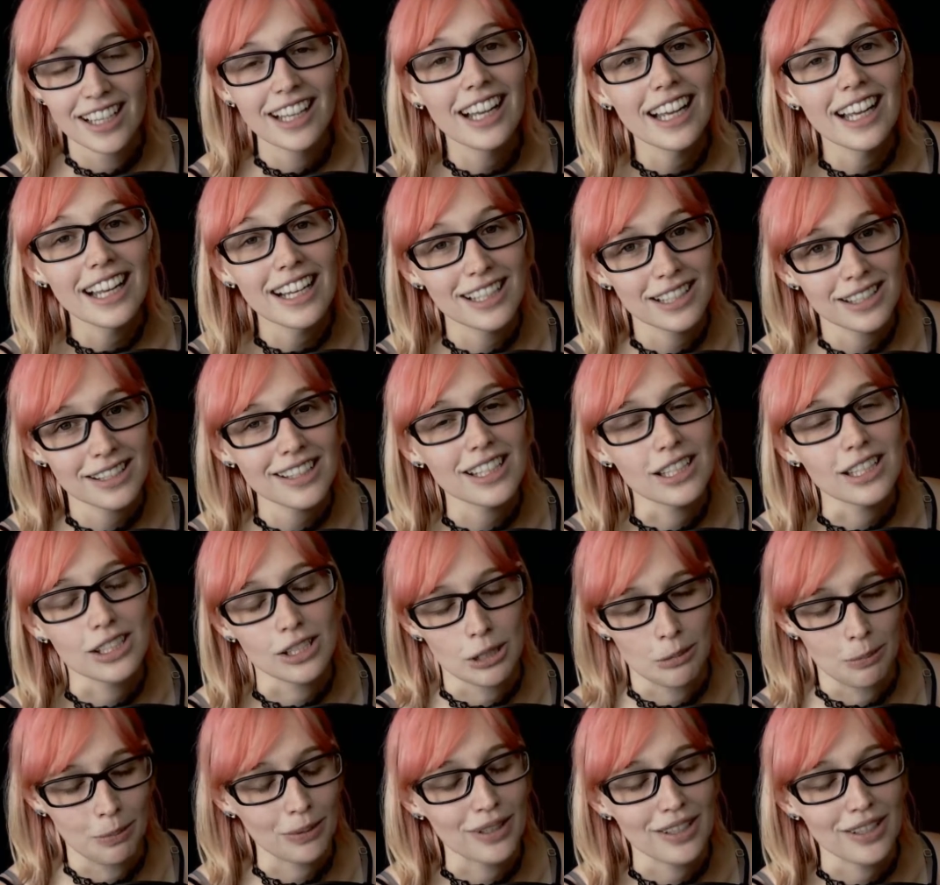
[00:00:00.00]
It's a
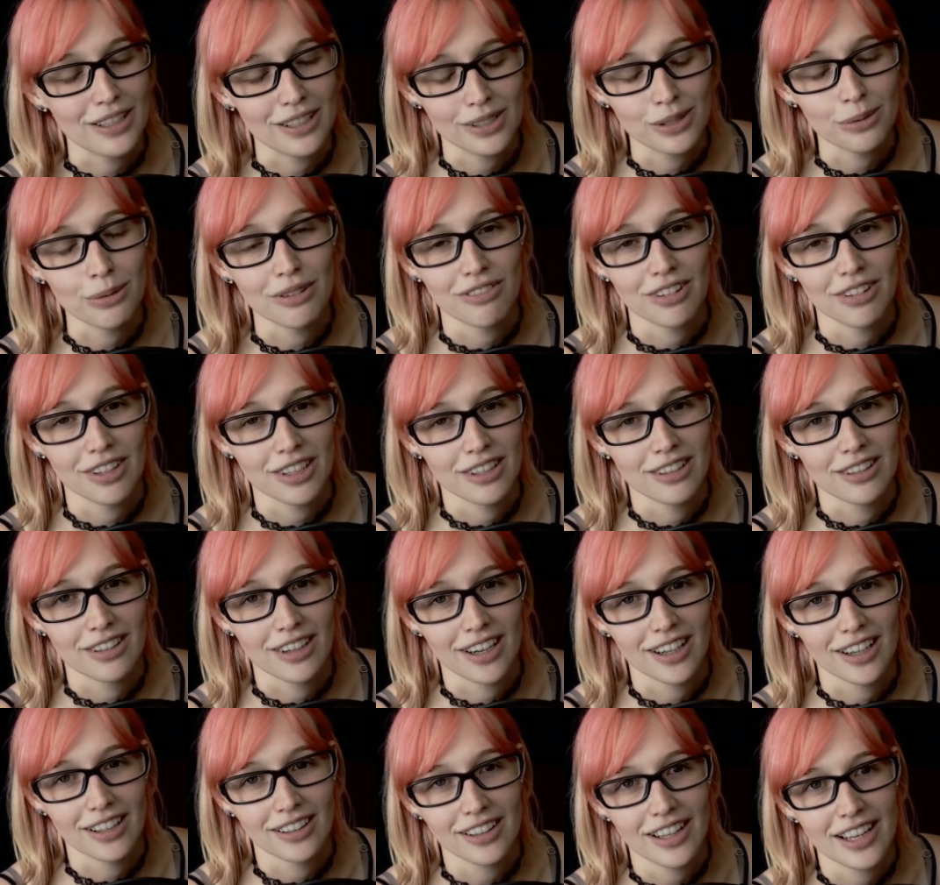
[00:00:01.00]
pretty sweet video
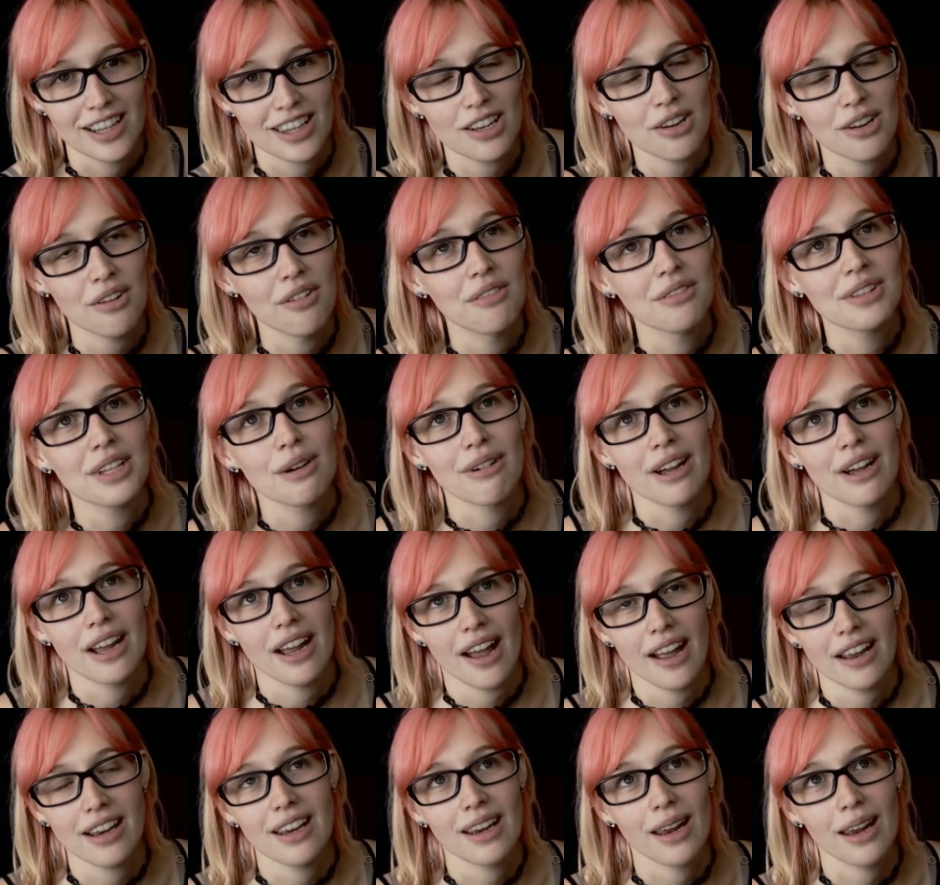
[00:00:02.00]
card. Like, the only way
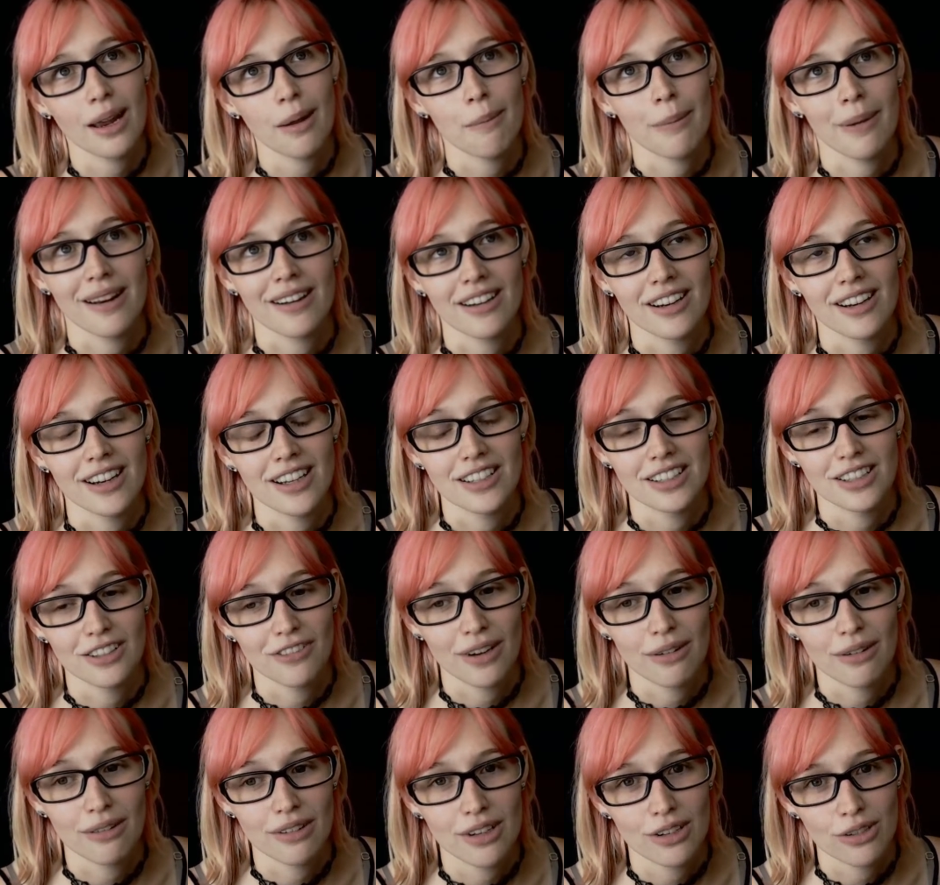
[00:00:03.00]
I could get better is if I
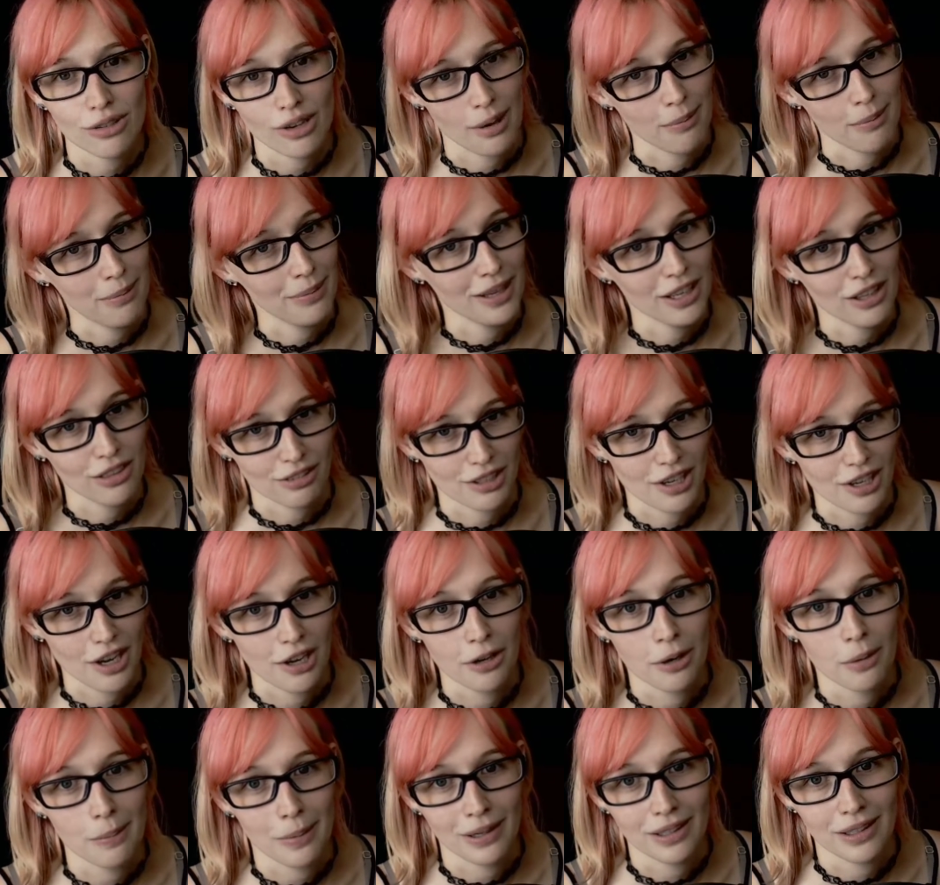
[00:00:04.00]
were to drop like
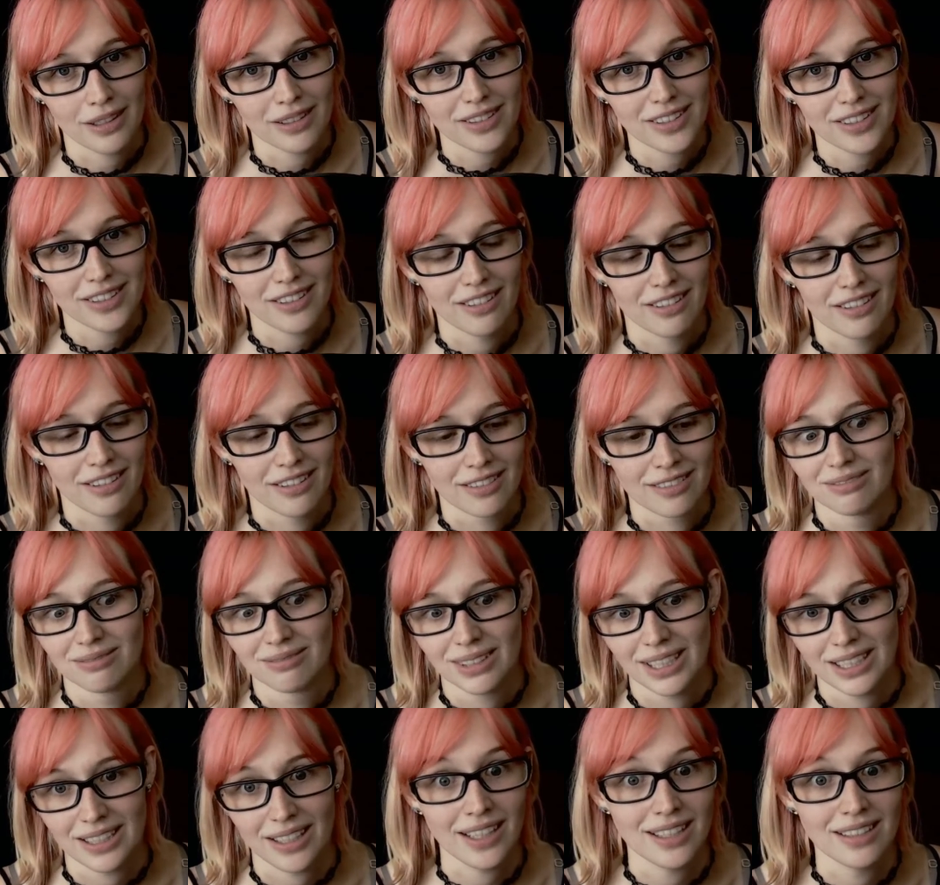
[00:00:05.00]
$300 on a
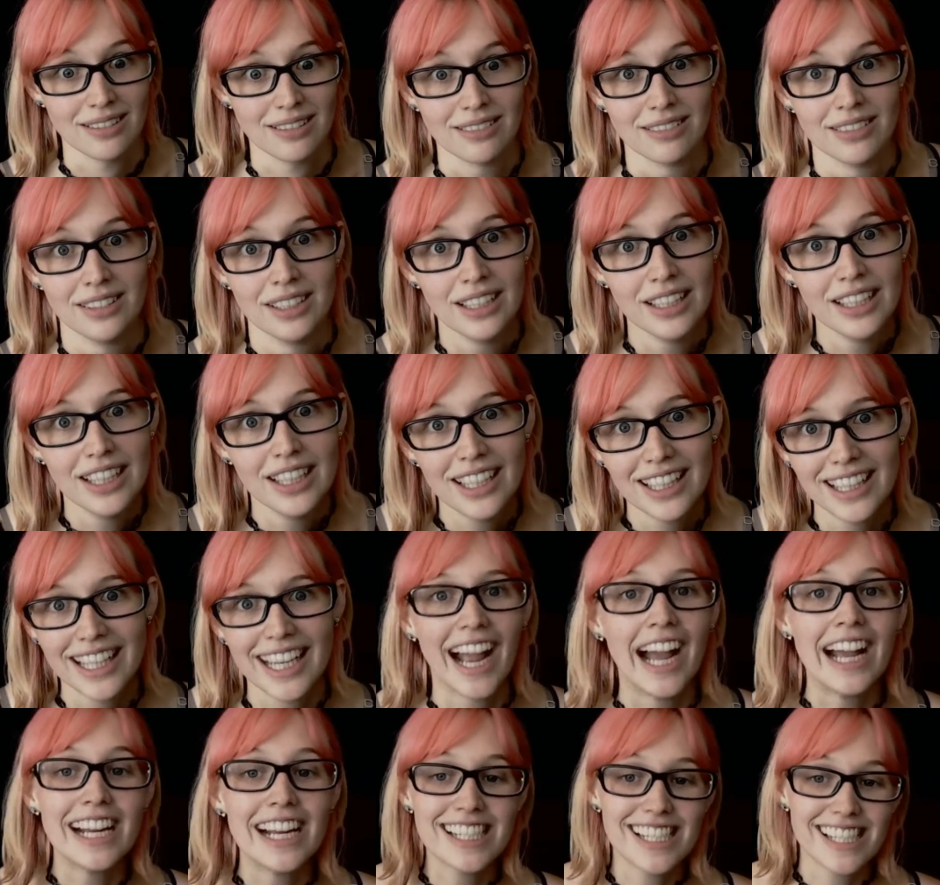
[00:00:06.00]
Titan. Like,
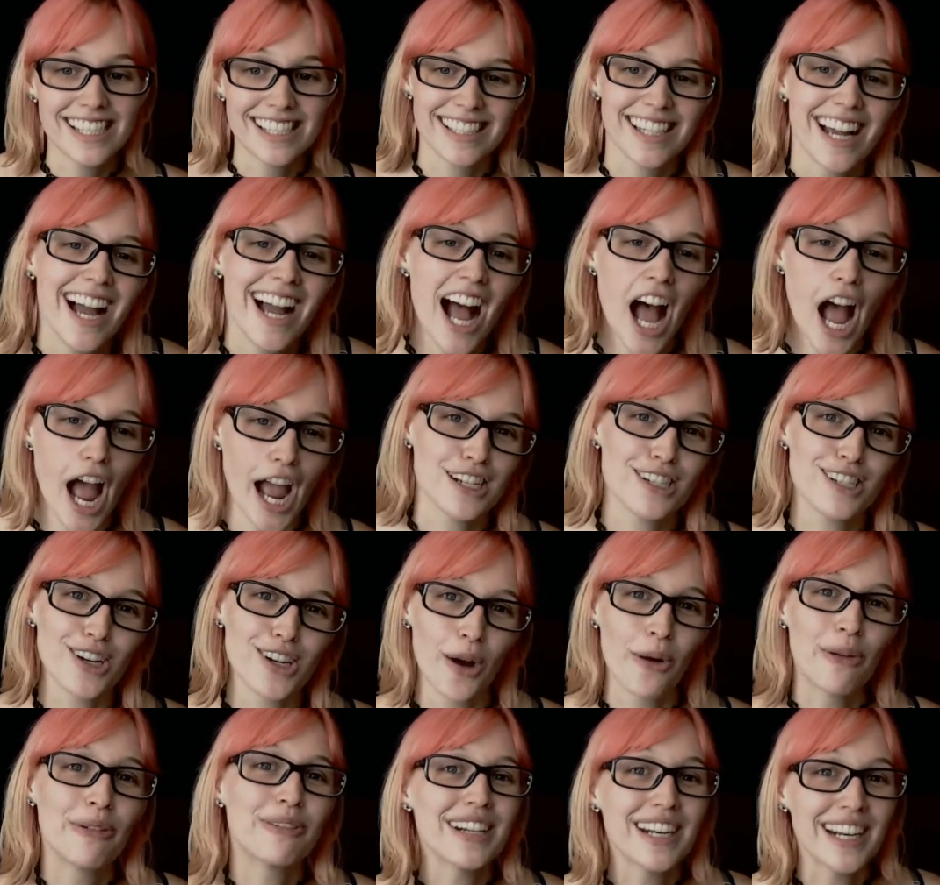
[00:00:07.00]
I
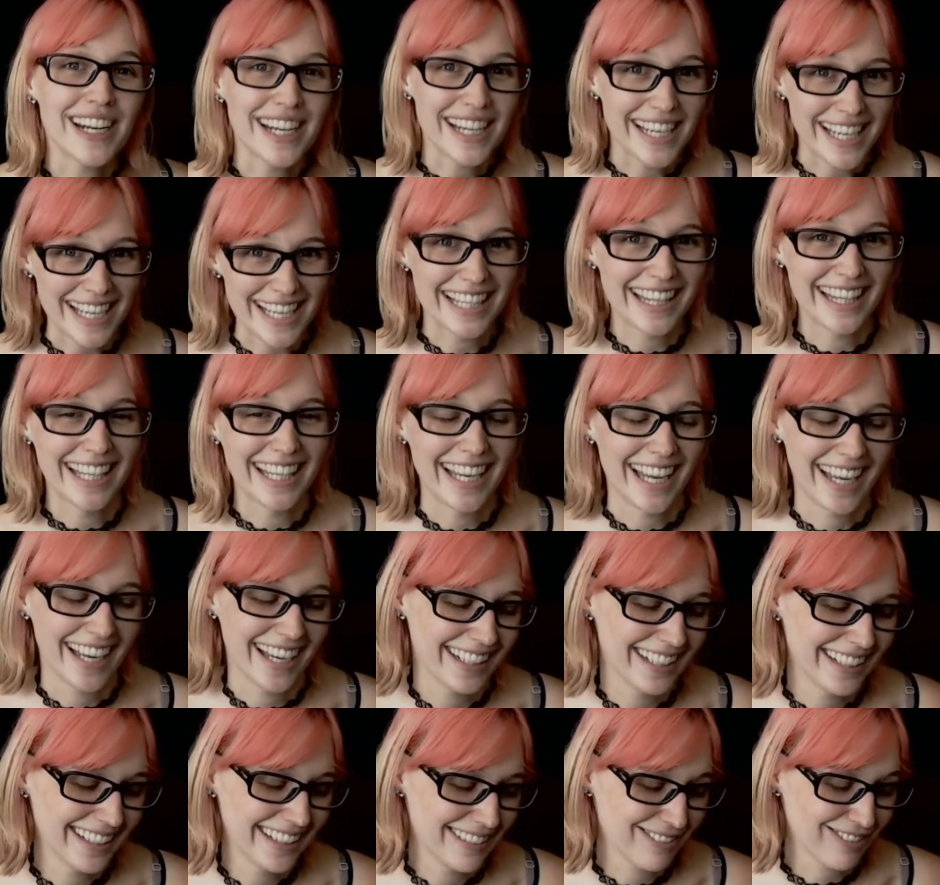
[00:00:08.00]
don't need
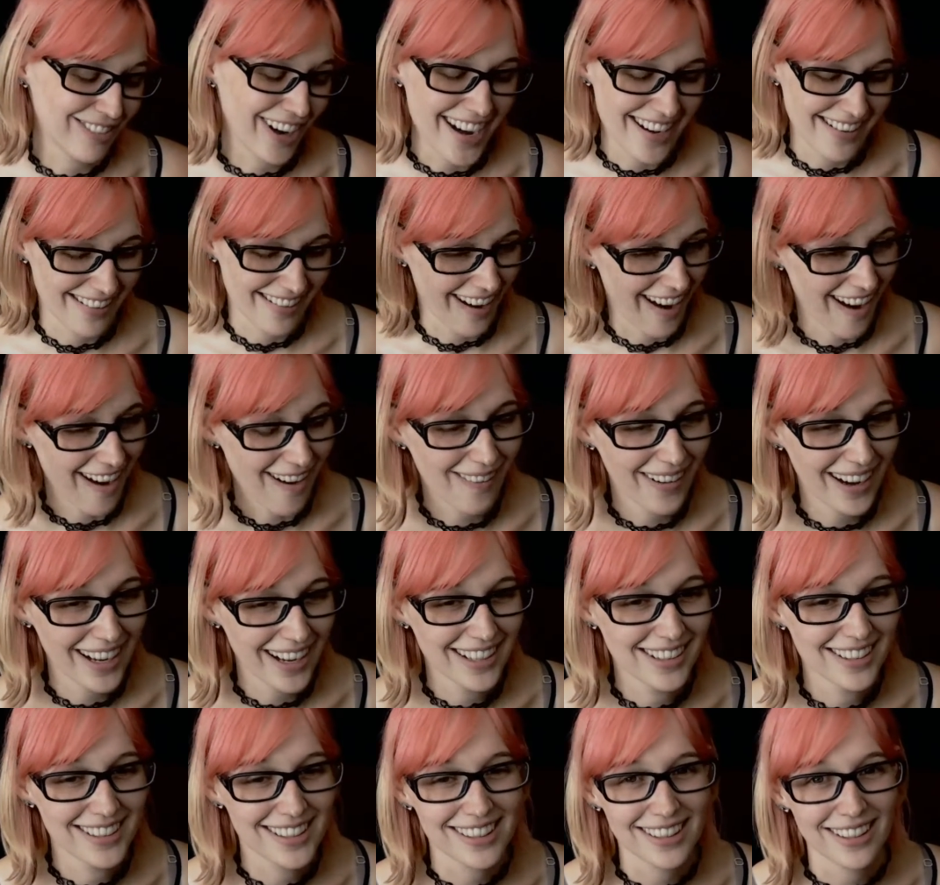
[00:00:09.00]
that right now.
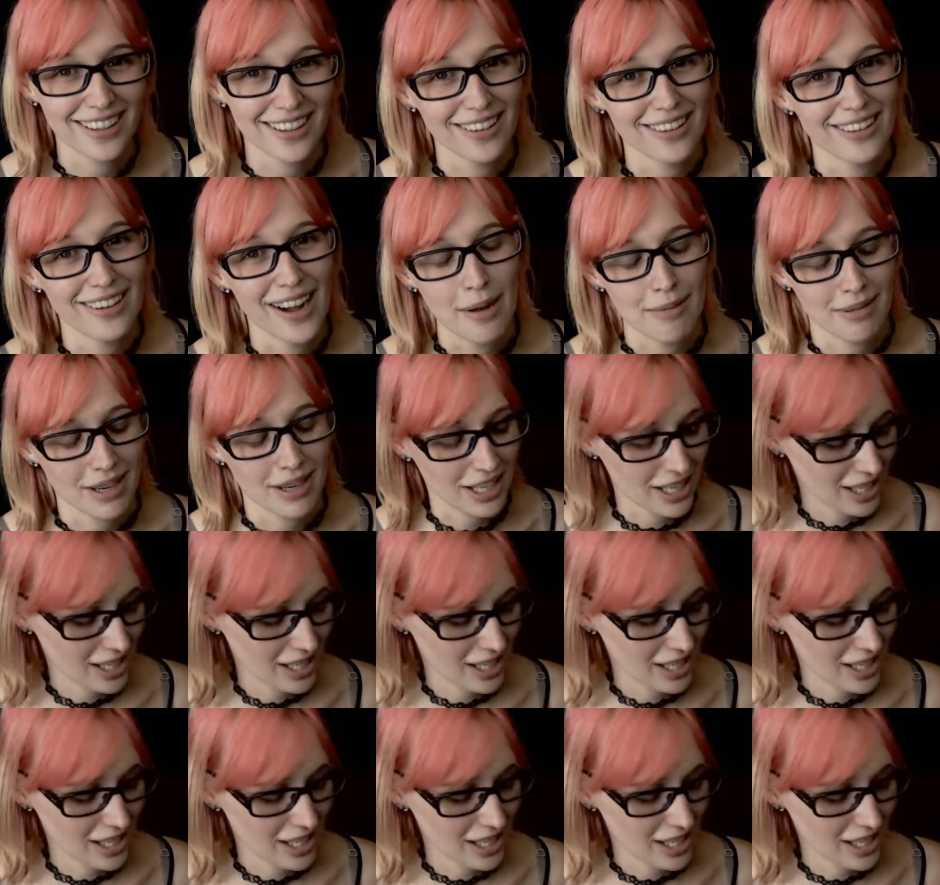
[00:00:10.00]
And so I'm gonna